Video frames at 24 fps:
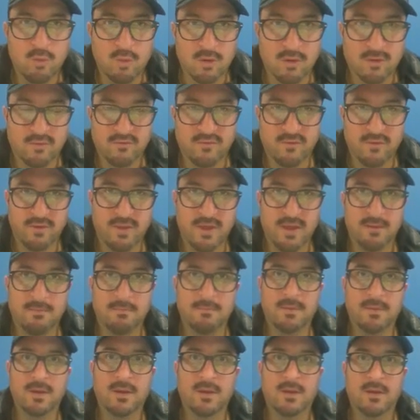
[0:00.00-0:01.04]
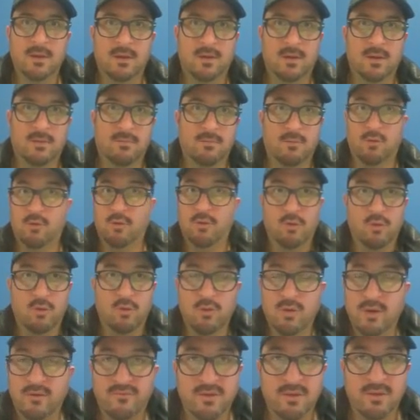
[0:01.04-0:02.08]
work for them, or
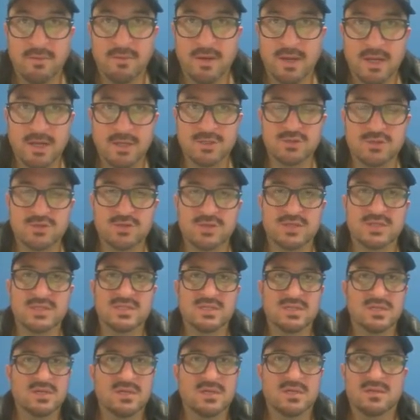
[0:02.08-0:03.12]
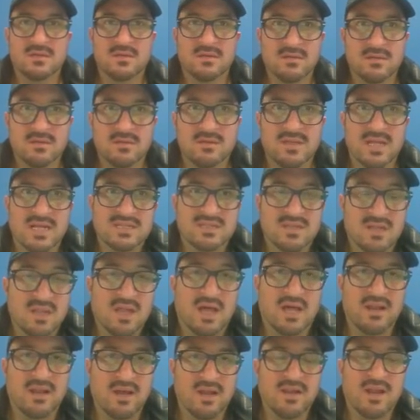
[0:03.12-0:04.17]
whoever the manager is, that's a
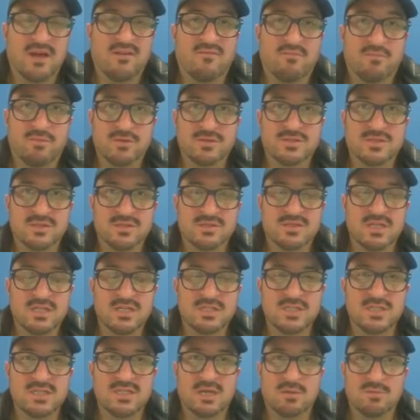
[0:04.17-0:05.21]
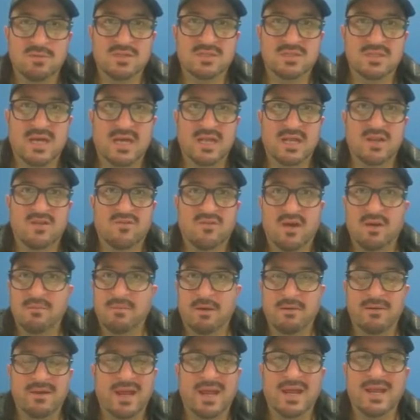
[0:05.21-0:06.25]
lot enough personalization that will satisfy
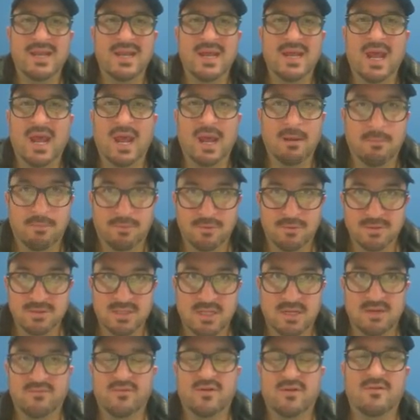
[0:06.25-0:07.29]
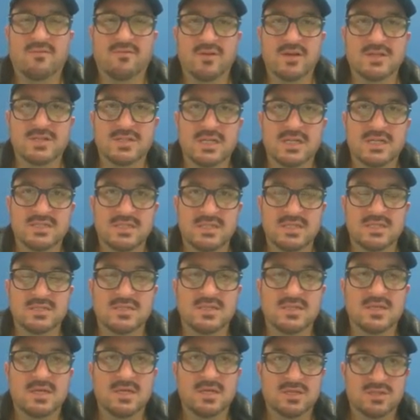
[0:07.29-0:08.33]
about 98% of all franchisees.
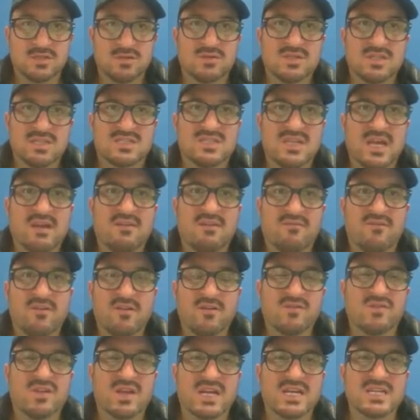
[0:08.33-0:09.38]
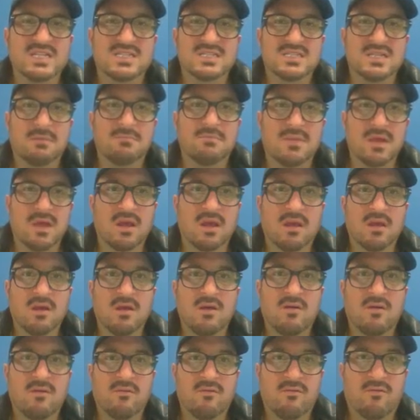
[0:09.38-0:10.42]
So the site feels like it's something
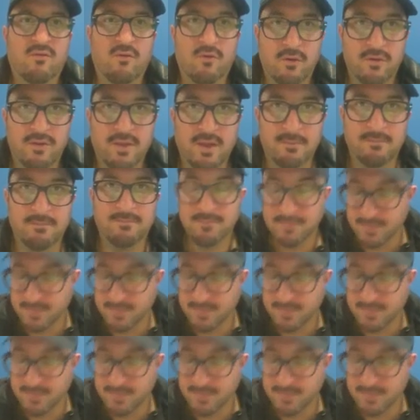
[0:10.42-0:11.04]
for them.